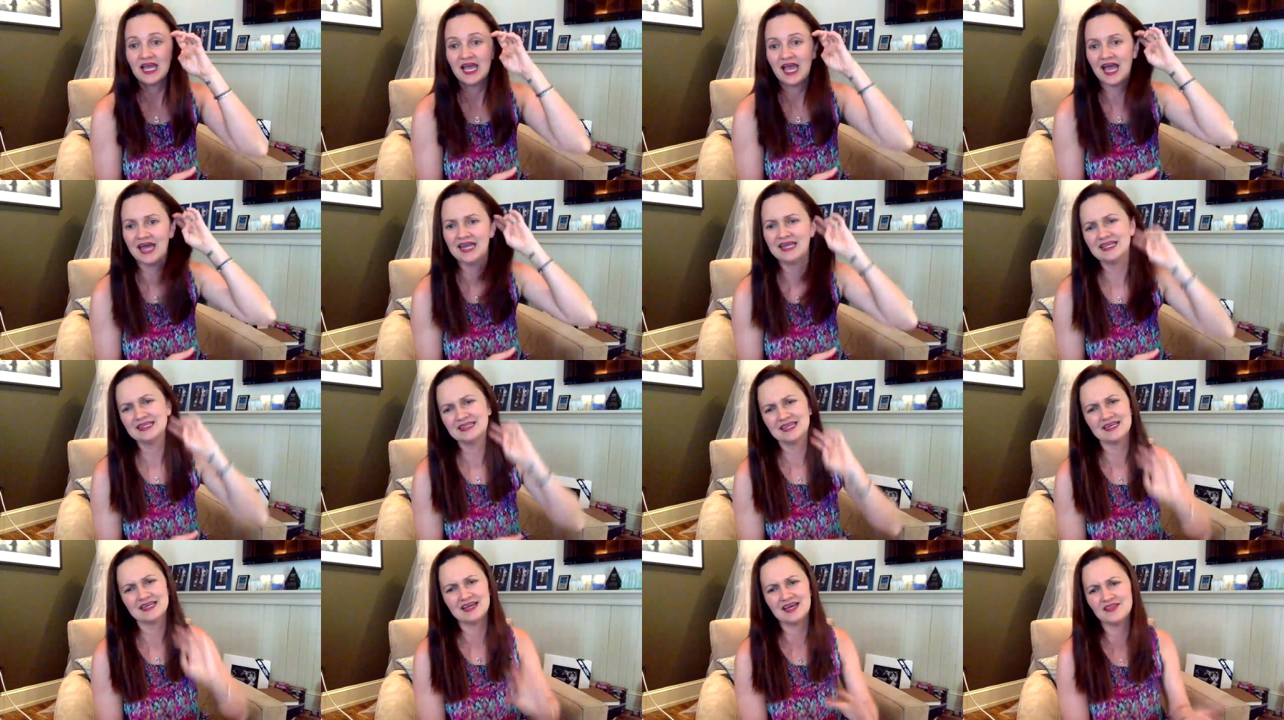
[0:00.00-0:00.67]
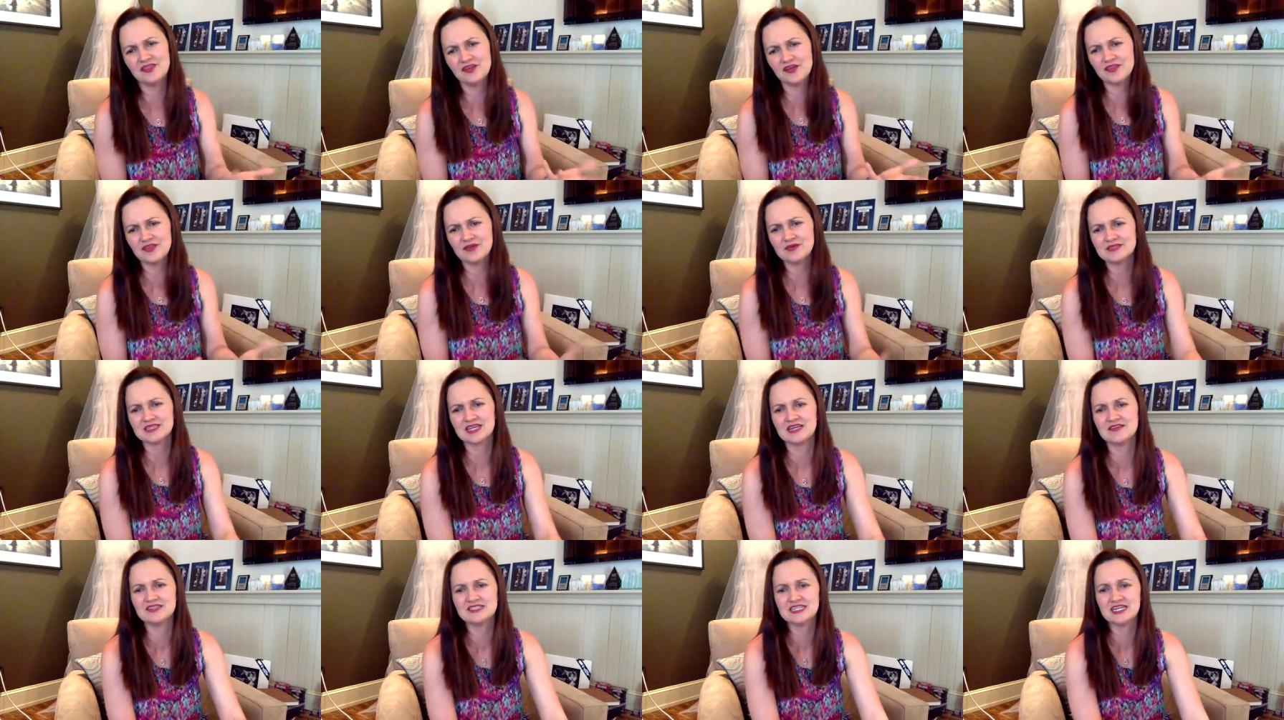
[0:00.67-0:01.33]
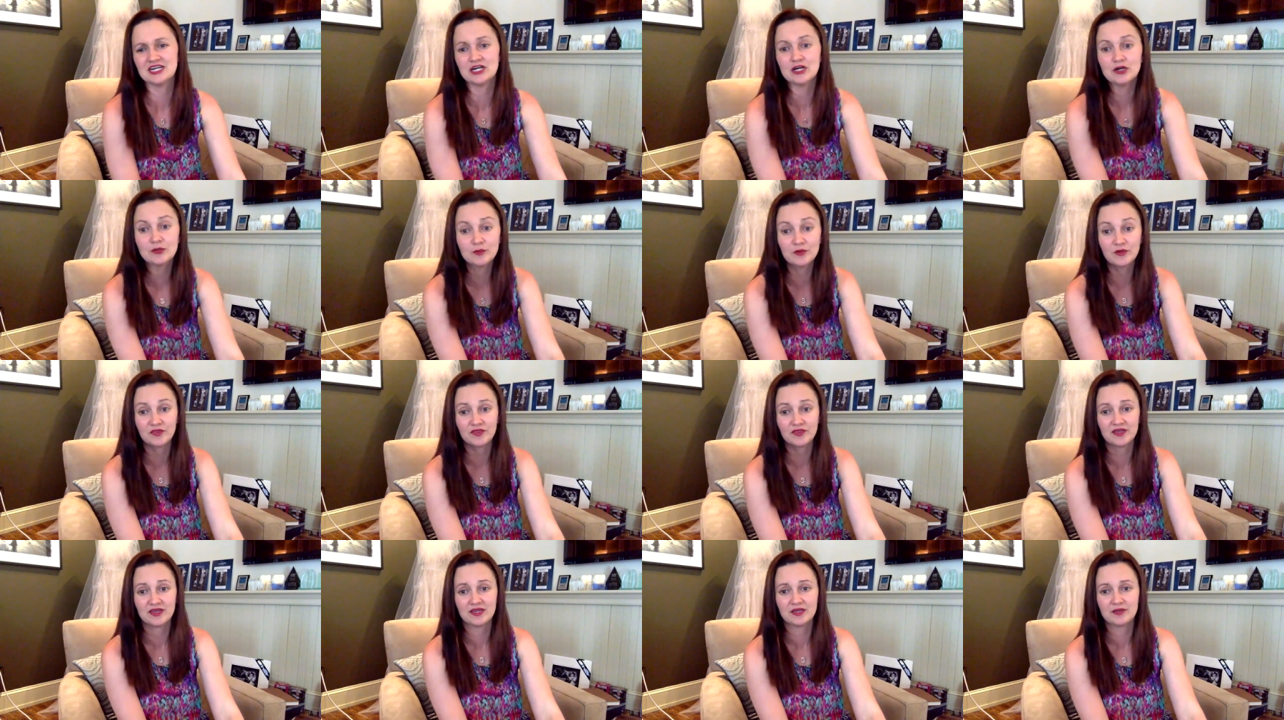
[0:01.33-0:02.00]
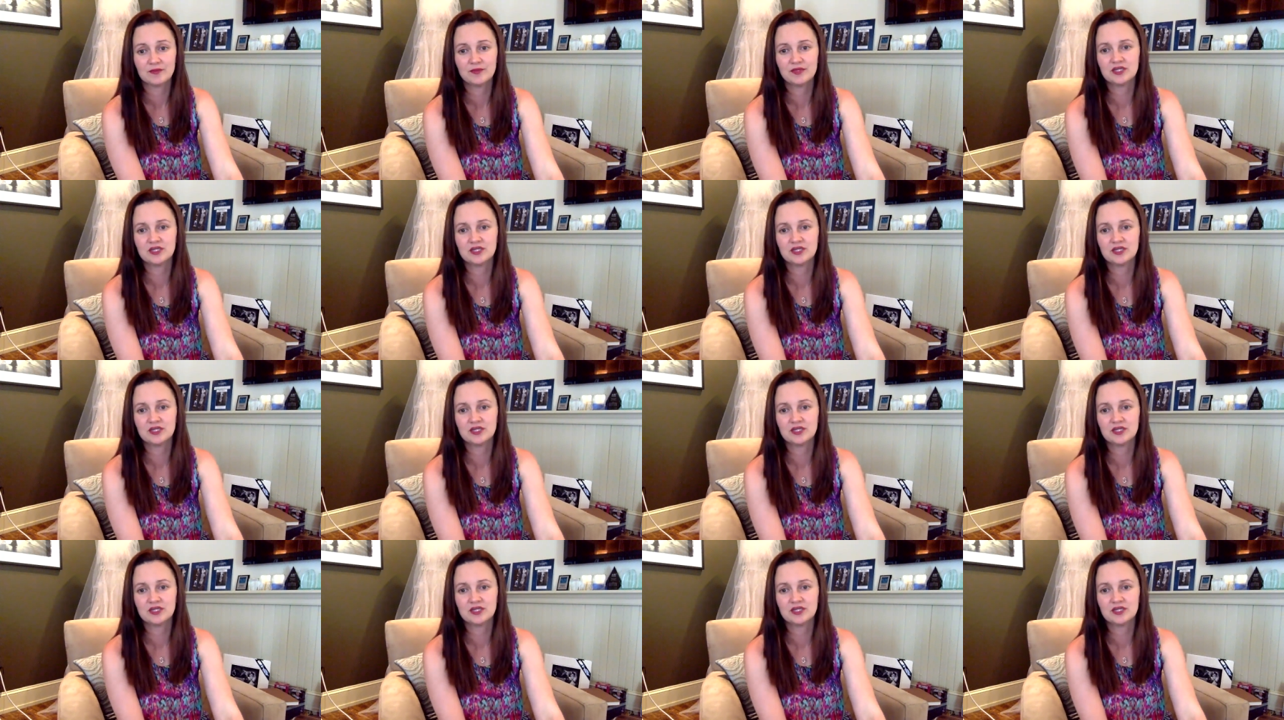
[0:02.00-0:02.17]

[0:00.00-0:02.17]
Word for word: And it, that, I thought that was kind of a terrible thing,